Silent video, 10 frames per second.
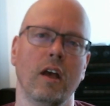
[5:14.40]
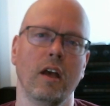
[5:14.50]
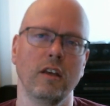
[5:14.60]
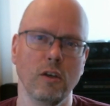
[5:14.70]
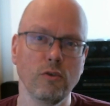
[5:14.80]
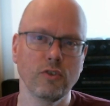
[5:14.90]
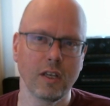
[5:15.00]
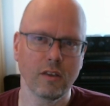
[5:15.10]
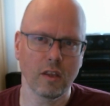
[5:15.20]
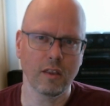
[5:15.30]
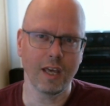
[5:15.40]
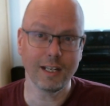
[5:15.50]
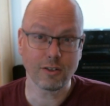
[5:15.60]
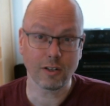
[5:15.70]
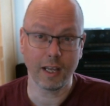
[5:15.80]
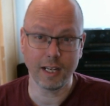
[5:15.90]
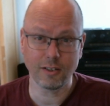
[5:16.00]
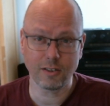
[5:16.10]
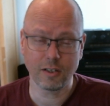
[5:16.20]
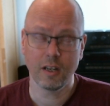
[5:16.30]
using the
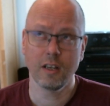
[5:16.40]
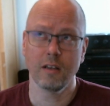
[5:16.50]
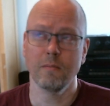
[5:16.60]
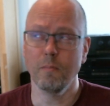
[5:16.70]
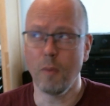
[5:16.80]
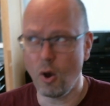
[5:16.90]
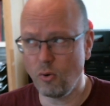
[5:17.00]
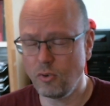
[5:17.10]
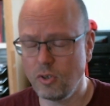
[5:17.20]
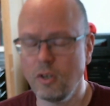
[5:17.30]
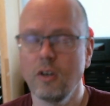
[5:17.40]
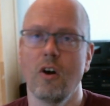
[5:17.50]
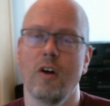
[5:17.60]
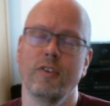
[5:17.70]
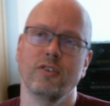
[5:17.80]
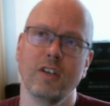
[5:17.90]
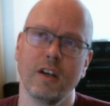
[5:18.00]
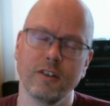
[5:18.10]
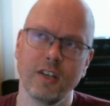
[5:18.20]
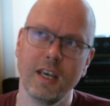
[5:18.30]
interlaced mode on the
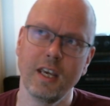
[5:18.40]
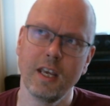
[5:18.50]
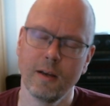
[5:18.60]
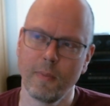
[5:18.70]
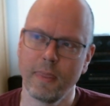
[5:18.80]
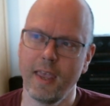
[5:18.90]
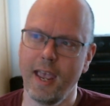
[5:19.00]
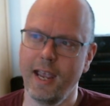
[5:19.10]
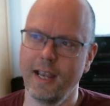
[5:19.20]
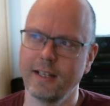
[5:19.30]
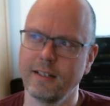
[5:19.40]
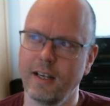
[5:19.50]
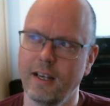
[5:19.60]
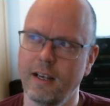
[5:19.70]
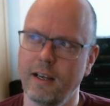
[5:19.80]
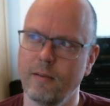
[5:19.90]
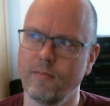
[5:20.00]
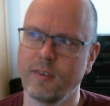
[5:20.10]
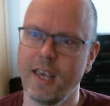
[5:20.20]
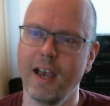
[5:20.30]
CRT. And
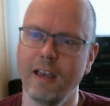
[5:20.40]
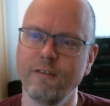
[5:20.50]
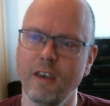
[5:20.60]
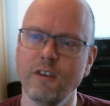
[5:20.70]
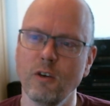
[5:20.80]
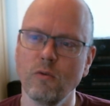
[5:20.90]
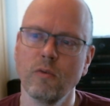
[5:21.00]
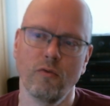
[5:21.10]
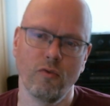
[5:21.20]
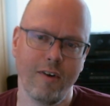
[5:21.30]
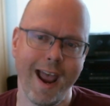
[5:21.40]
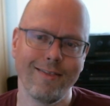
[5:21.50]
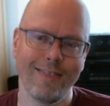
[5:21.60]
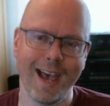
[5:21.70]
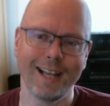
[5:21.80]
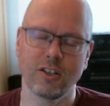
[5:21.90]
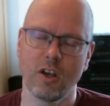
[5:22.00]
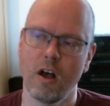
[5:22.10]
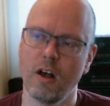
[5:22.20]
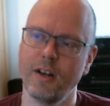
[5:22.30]
yeah, if you ran that
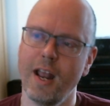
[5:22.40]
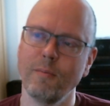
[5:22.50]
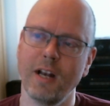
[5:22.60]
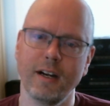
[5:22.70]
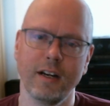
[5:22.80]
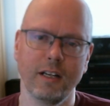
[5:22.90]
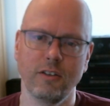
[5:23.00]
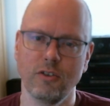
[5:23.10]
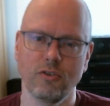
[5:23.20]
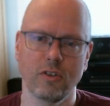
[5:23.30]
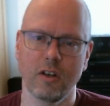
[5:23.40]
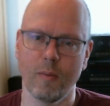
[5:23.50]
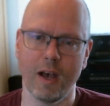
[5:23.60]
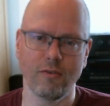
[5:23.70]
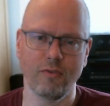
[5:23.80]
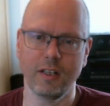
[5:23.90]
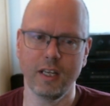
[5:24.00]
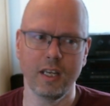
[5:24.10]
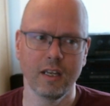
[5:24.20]
on an emulator, it used to come out really